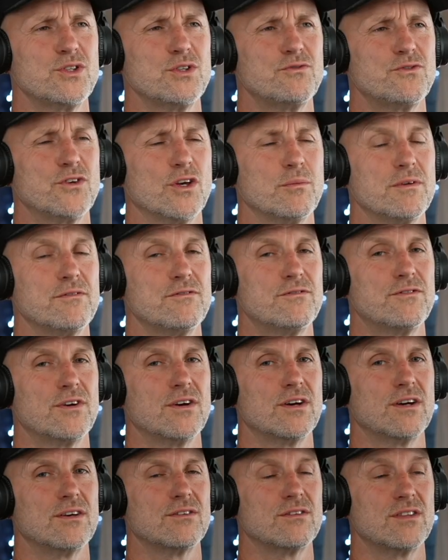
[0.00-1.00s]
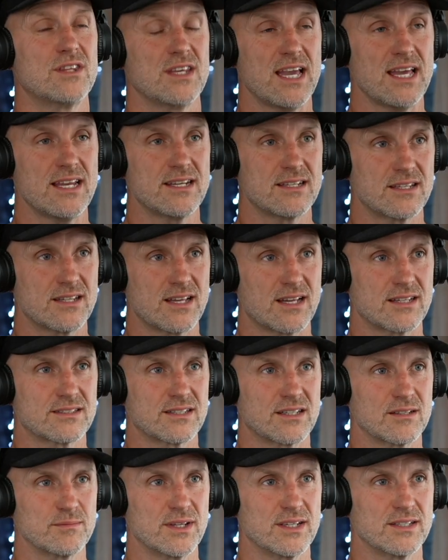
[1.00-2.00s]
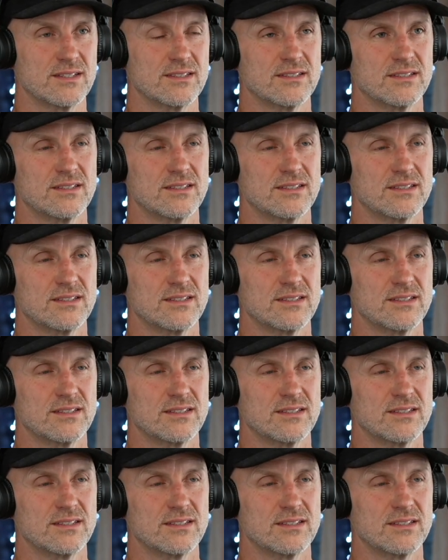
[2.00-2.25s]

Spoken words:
Was you filming for The End at that time then?